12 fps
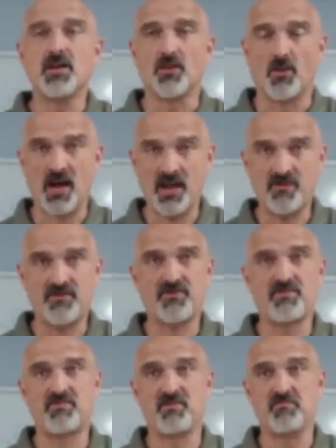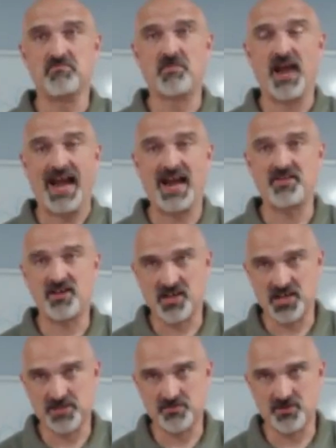The wife and the
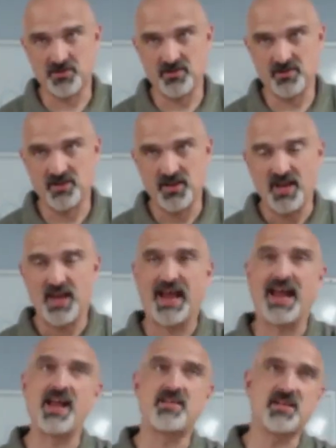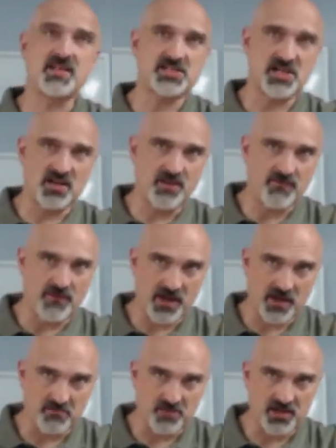husband and the extended
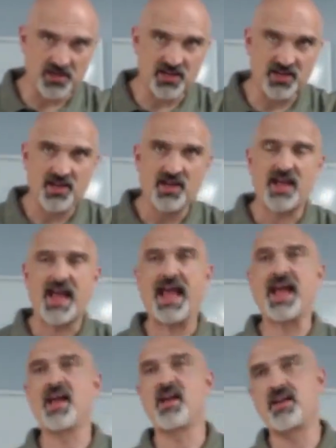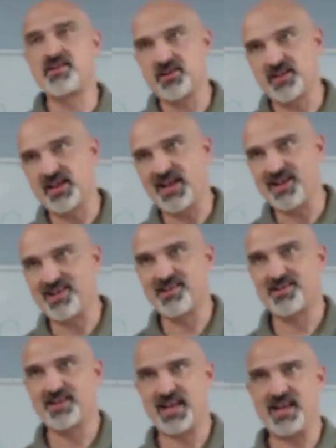family and,
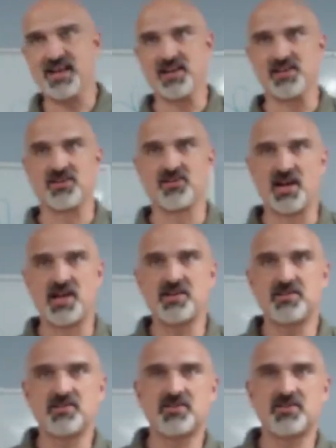right?